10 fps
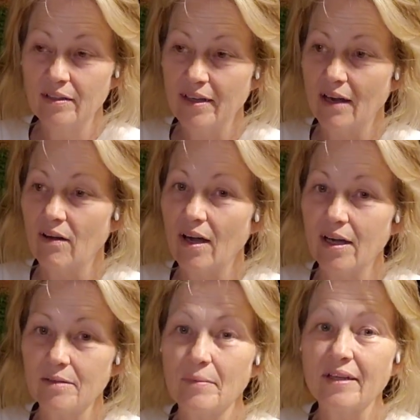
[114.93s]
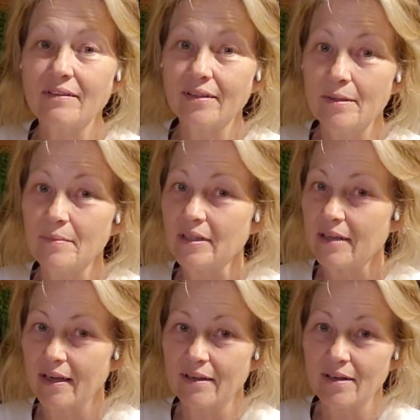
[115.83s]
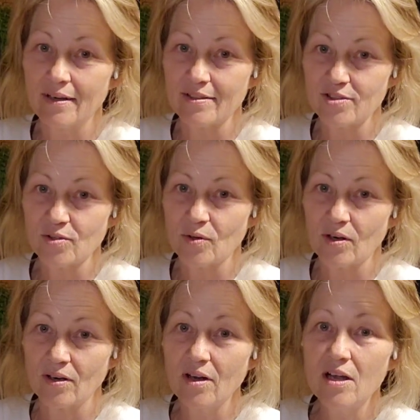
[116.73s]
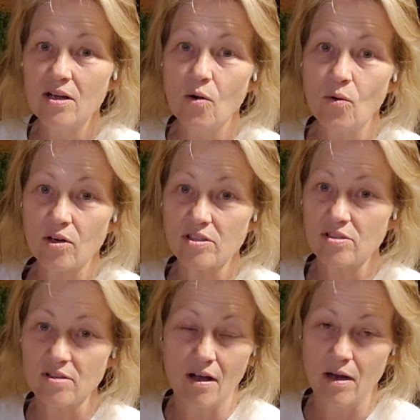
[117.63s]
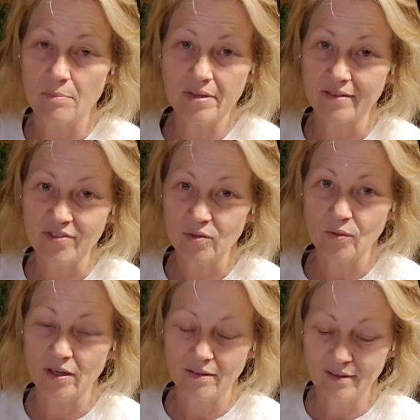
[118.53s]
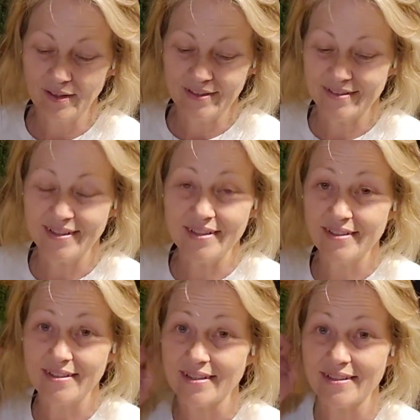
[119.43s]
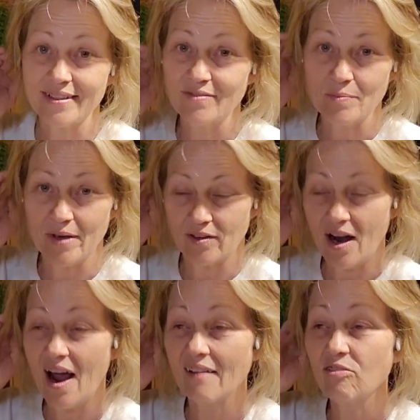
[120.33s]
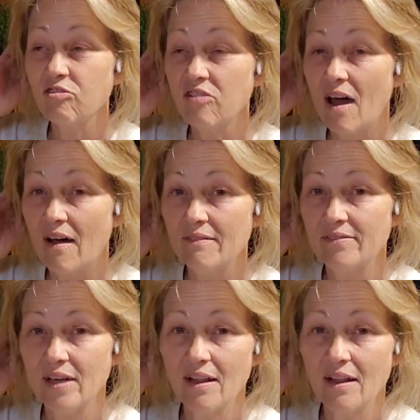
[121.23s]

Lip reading: Now, I am a lemon cake connoisseur, or snob, if you will. It doesn't even matter. I love